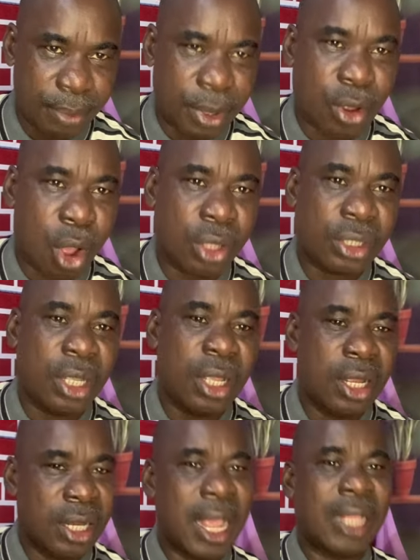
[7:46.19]
because
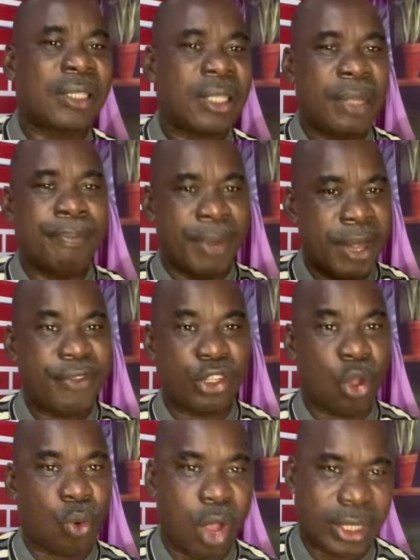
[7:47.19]
there's belief in
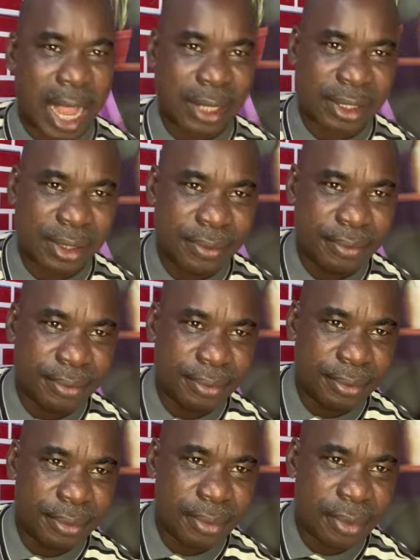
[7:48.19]
some quarters
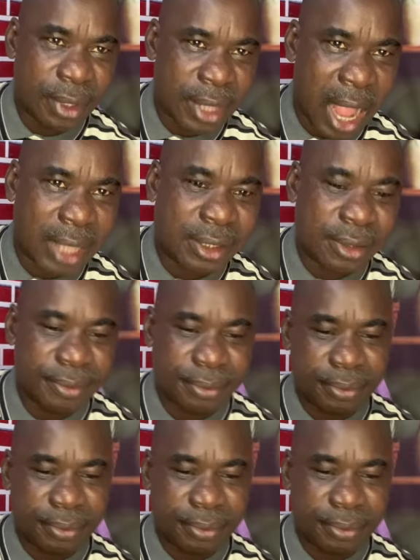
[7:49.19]
that